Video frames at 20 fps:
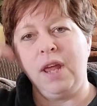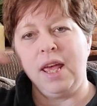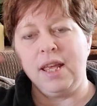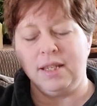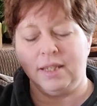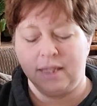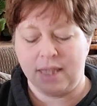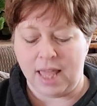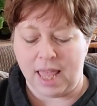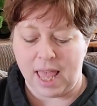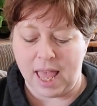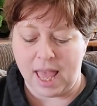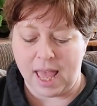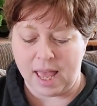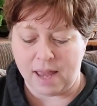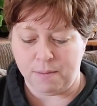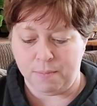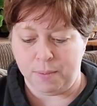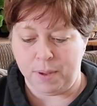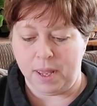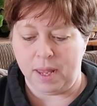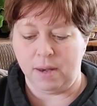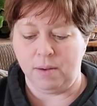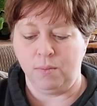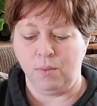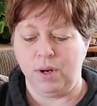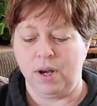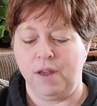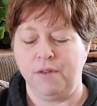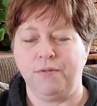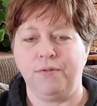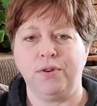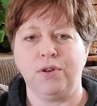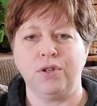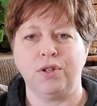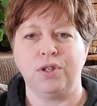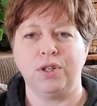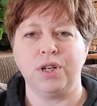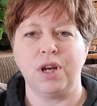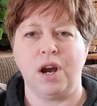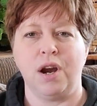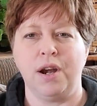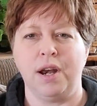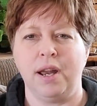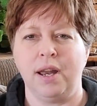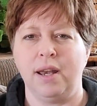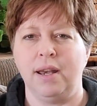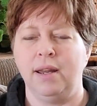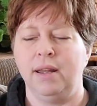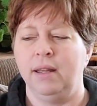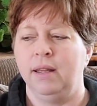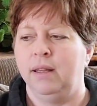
as they had been when I first started.